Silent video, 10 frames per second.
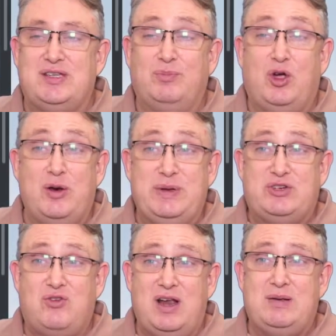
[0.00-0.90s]
I'm going to be
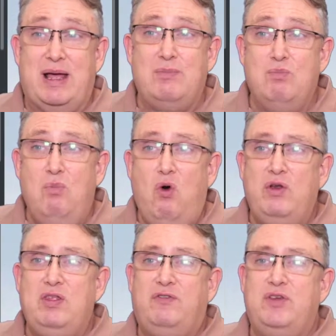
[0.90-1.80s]
trying to make more in
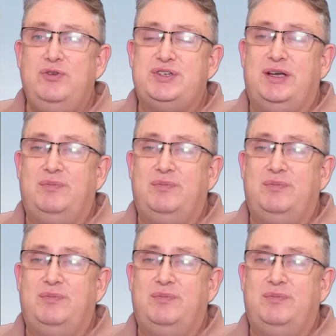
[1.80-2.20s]
the future.